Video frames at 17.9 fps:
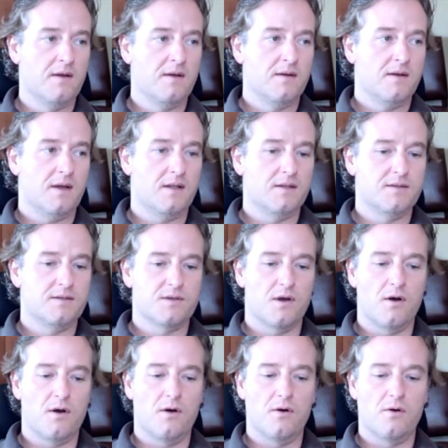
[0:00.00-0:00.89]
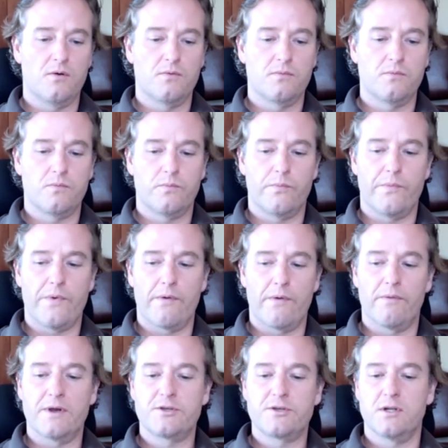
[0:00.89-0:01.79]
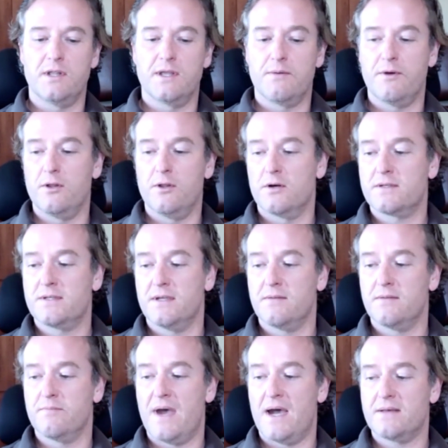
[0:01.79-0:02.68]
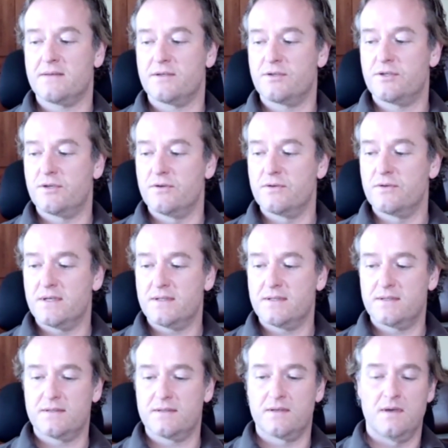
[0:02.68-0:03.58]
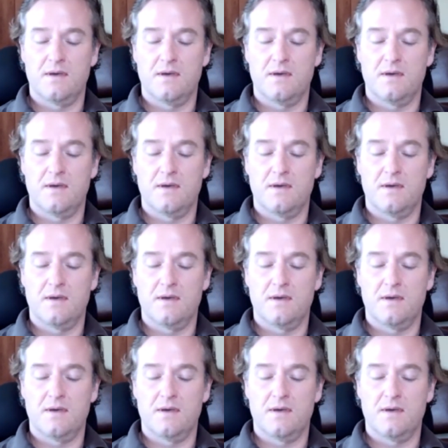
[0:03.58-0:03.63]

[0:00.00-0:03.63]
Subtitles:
And so originally we looked at Massachusetts.